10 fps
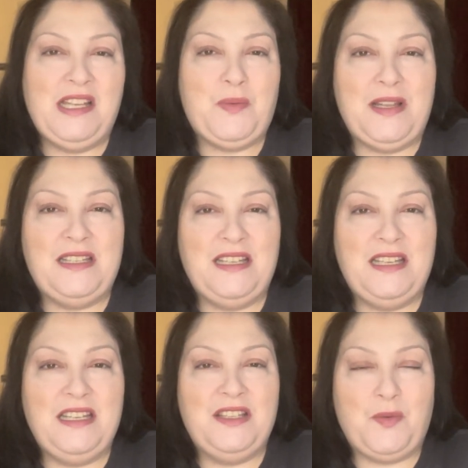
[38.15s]

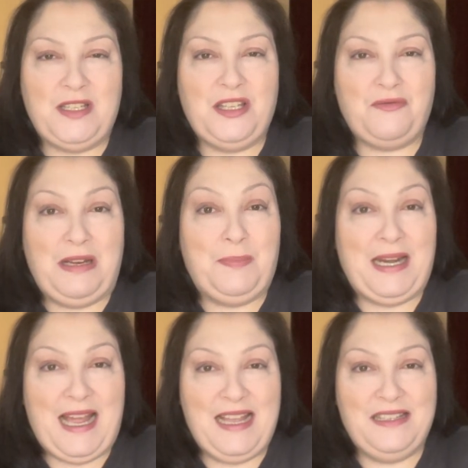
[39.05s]
2023
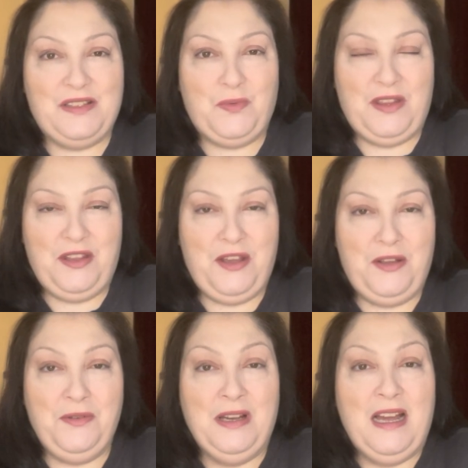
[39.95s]
plans with
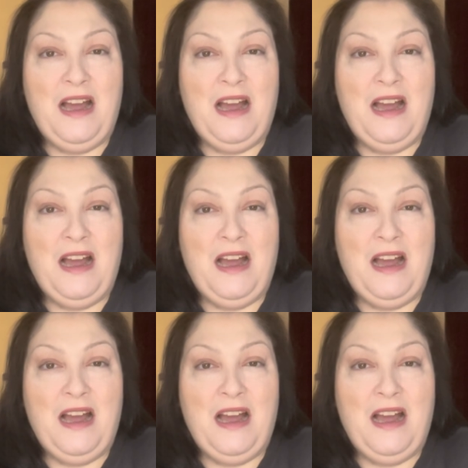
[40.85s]
you.